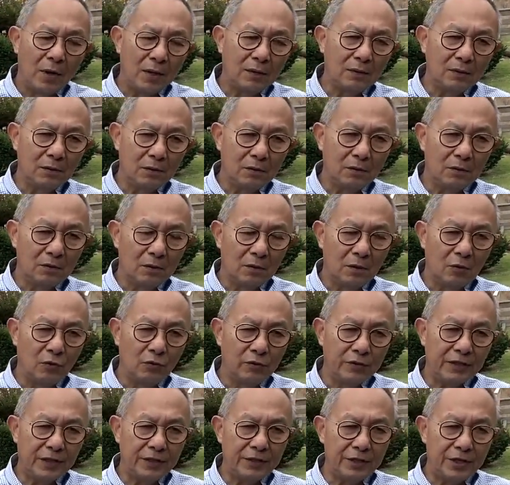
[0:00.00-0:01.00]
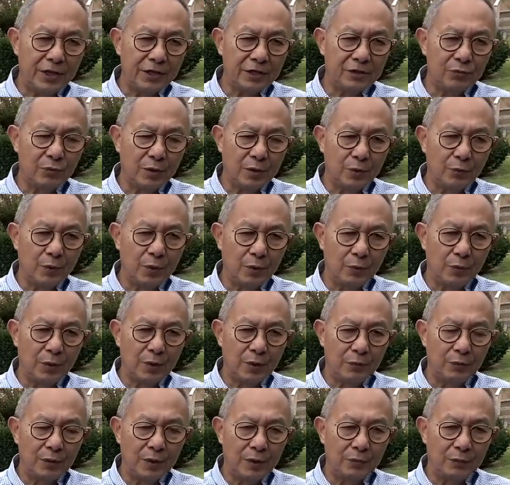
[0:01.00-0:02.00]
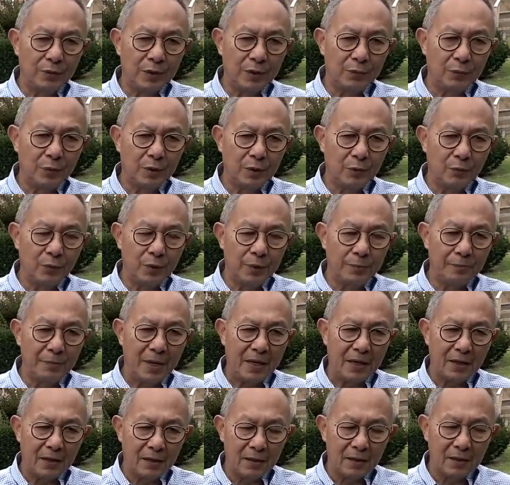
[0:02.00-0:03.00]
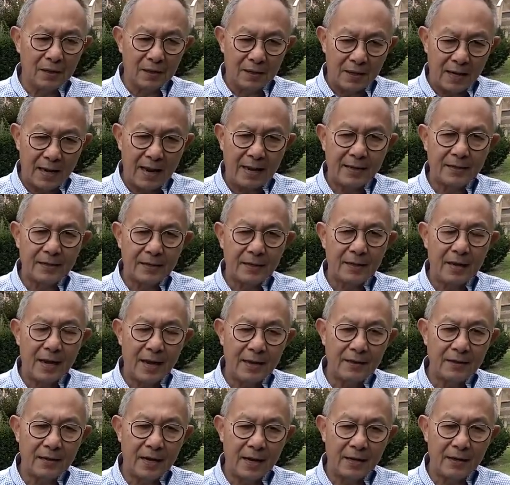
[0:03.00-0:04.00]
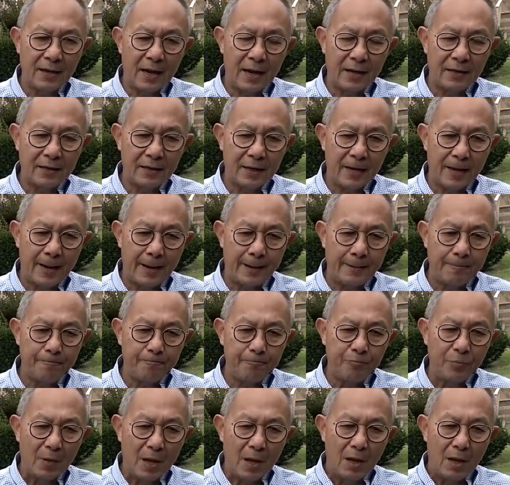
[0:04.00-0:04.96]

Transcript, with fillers: Well, over the years we make a calendar, and